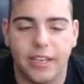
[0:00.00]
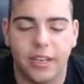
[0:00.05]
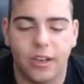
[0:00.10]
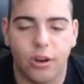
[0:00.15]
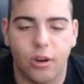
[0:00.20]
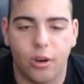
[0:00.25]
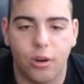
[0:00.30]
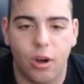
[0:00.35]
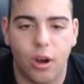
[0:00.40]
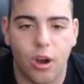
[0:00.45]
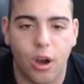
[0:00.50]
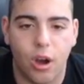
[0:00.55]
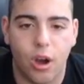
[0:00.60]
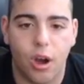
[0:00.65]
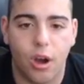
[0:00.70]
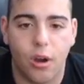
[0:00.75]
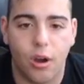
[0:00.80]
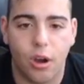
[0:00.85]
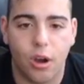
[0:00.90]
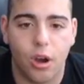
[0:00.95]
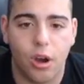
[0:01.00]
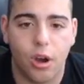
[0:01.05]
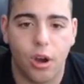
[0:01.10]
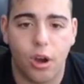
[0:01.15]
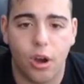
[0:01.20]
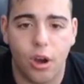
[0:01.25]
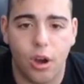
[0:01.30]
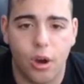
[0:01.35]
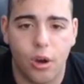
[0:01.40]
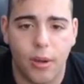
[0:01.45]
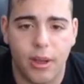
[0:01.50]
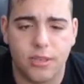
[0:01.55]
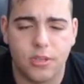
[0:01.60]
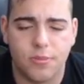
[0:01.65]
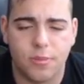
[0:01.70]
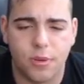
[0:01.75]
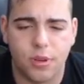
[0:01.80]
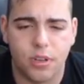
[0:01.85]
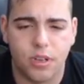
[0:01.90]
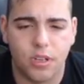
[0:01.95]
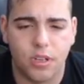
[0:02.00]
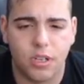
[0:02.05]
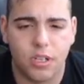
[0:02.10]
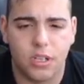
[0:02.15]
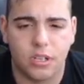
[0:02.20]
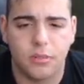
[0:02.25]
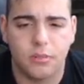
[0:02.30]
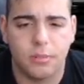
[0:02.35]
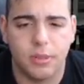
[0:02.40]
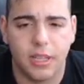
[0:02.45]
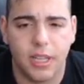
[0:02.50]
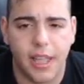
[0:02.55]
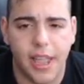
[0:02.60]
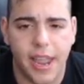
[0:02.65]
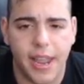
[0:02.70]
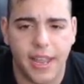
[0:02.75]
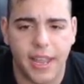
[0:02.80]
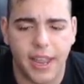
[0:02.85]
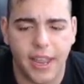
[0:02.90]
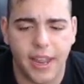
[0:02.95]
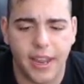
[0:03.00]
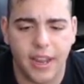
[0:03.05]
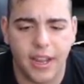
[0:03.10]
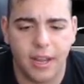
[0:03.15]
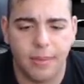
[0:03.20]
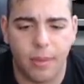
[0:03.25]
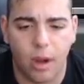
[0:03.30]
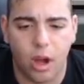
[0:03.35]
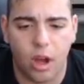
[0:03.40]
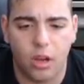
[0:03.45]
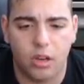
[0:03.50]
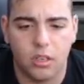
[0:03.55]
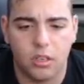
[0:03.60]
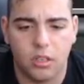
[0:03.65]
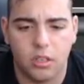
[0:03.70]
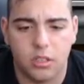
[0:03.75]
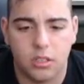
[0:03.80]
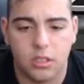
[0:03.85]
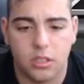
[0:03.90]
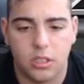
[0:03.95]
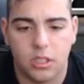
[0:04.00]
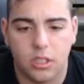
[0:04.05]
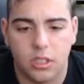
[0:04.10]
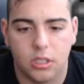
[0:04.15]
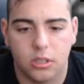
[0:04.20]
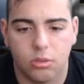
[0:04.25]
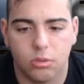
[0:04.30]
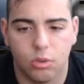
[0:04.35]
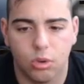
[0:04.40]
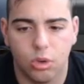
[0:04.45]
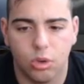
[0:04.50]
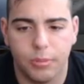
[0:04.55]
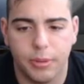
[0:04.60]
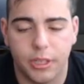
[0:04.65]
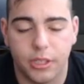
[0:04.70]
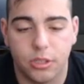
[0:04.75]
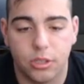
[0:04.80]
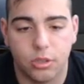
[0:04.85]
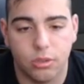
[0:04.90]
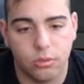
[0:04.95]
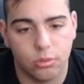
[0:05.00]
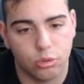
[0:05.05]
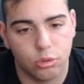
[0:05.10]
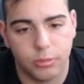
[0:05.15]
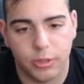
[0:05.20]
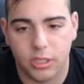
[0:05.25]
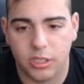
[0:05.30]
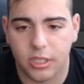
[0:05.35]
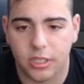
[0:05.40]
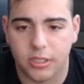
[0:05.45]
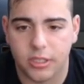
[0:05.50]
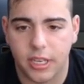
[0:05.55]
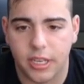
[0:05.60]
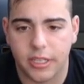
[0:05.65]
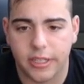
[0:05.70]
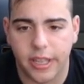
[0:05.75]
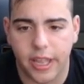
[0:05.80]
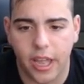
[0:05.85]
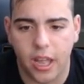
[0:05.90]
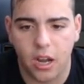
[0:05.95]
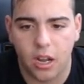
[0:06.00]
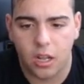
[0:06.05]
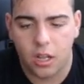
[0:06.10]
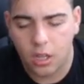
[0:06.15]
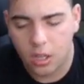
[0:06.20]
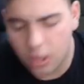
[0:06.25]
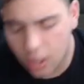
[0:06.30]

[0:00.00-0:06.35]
Westbrook? Blakey? Come on. Ruby, 2 rubies. I'll take that.